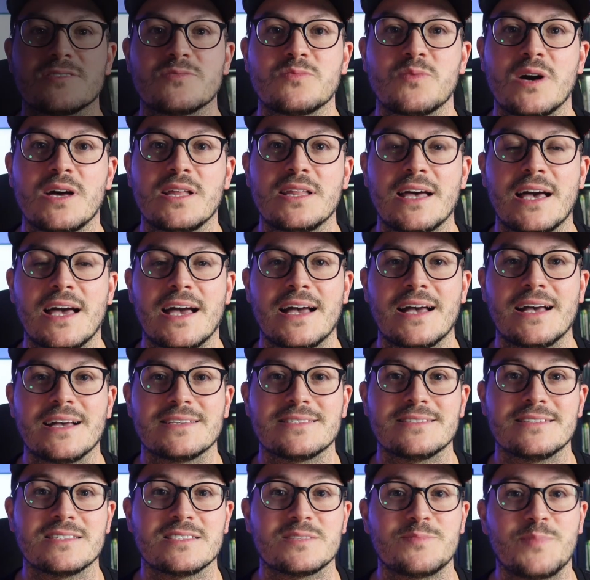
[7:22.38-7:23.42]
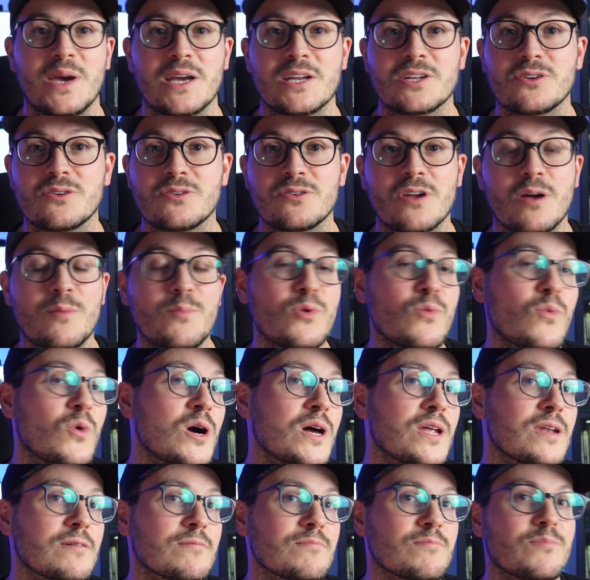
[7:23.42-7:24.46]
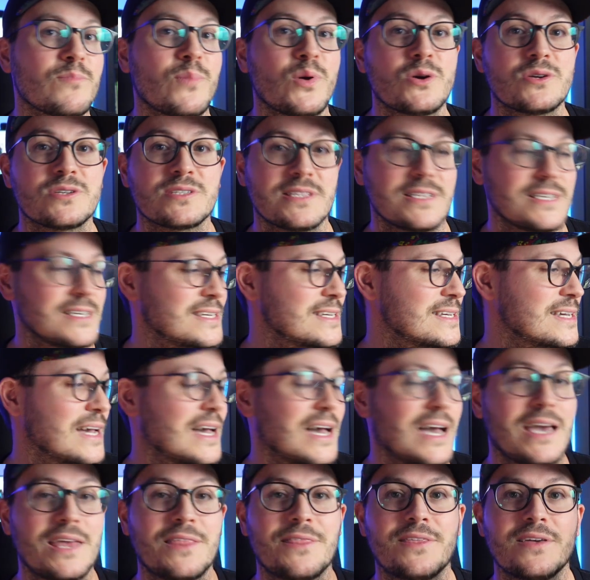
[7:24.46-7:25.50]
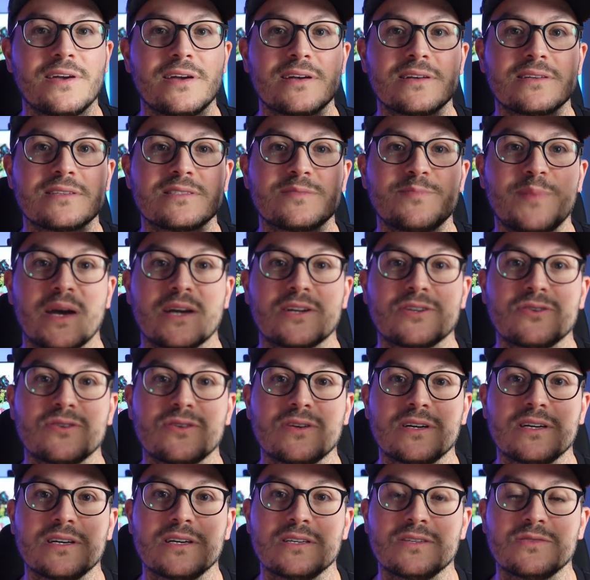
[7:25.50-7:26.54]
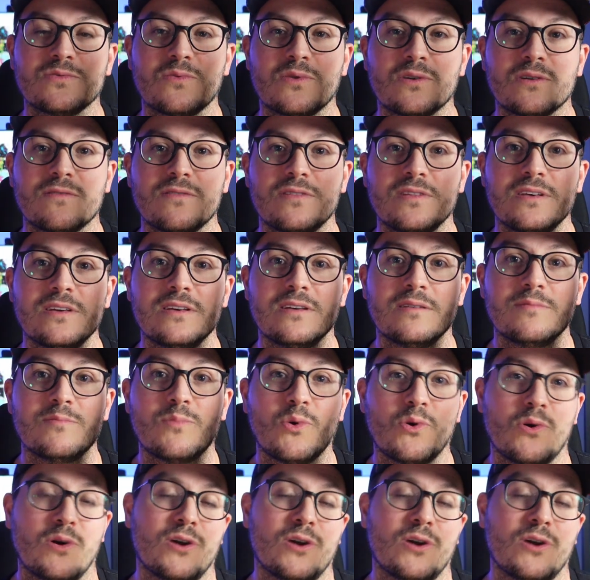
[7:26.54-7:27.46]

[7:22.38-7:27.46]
well as the Spectre #1. Personally, I think Spectre is one of the more